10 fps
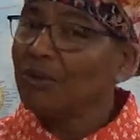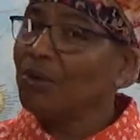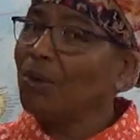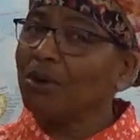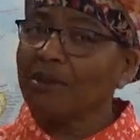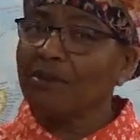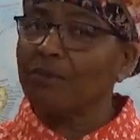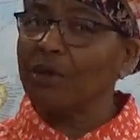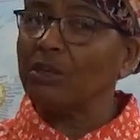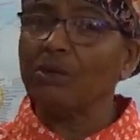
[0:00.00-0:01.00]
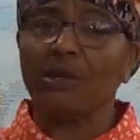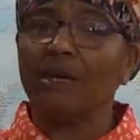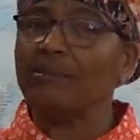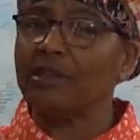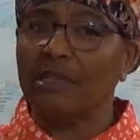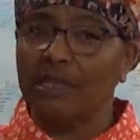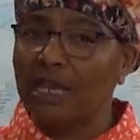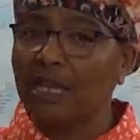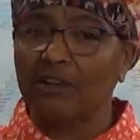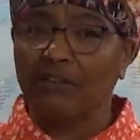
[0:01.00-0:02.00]
Daughters, when you come to the
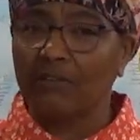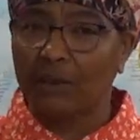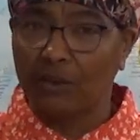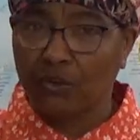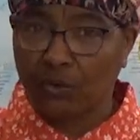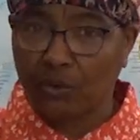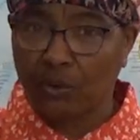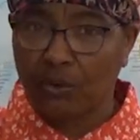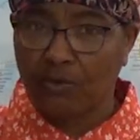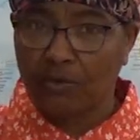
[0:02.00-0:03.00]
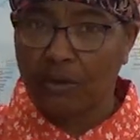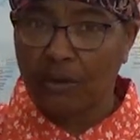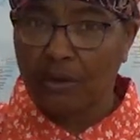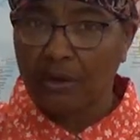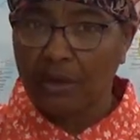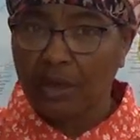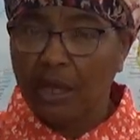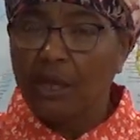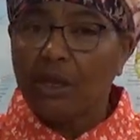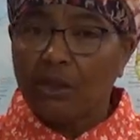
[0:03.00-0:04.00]
knowledge of this truth,
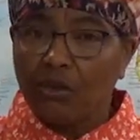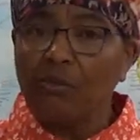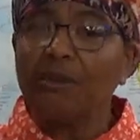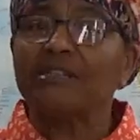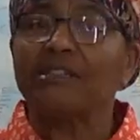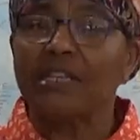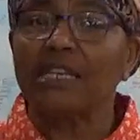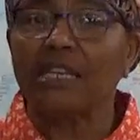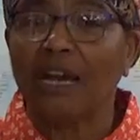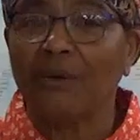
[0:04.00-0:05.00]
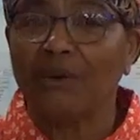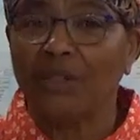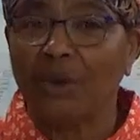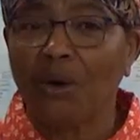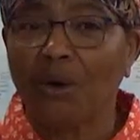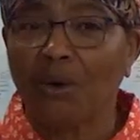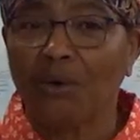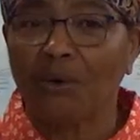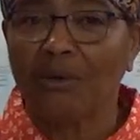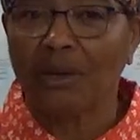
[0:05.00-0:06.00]
you must seek Yah with your
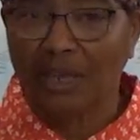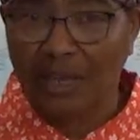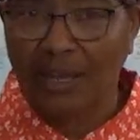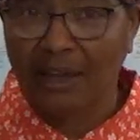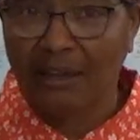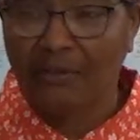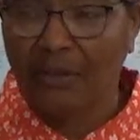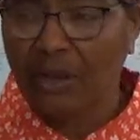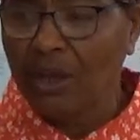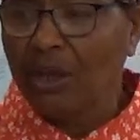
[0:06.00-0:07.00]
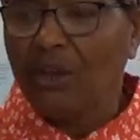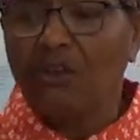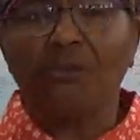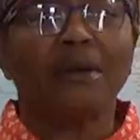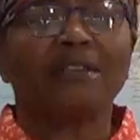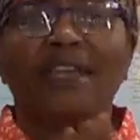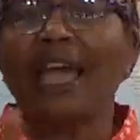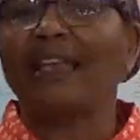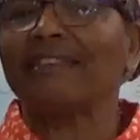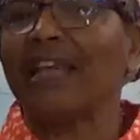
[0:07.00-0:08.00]
whole land. You must
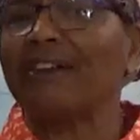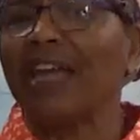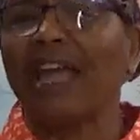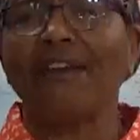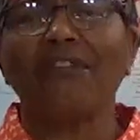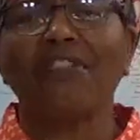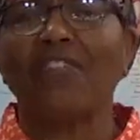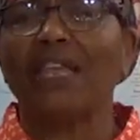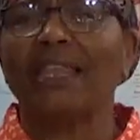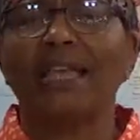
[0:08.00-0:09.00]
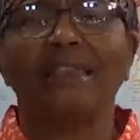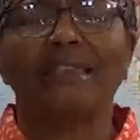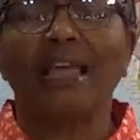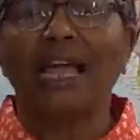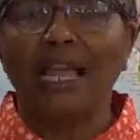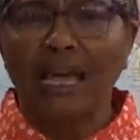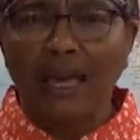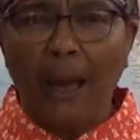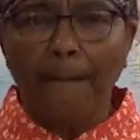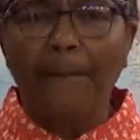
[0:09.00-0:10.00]
cast down everything that's
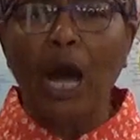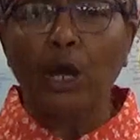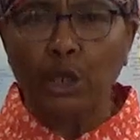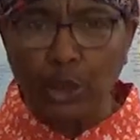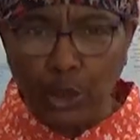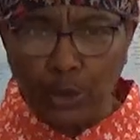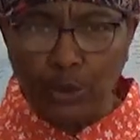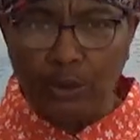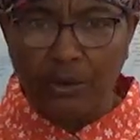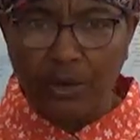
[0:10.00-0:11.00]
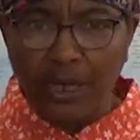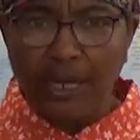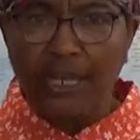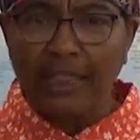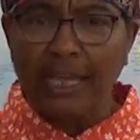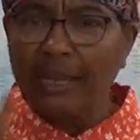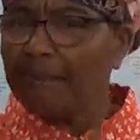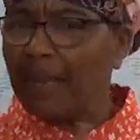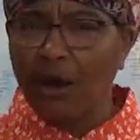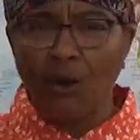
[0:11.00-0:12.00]
about you, that it
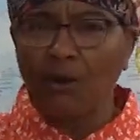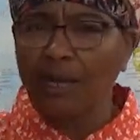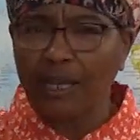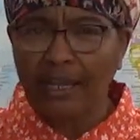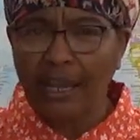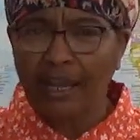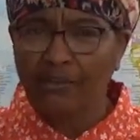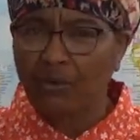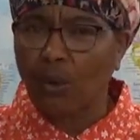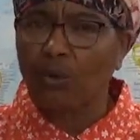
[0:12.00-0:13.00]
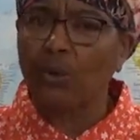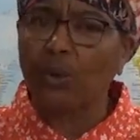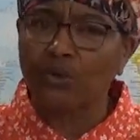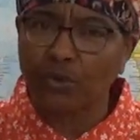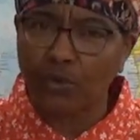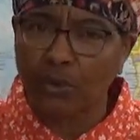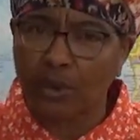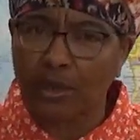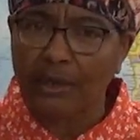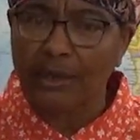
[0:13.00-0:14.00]
may only exalt
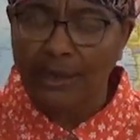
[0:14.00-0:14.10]
Yeshua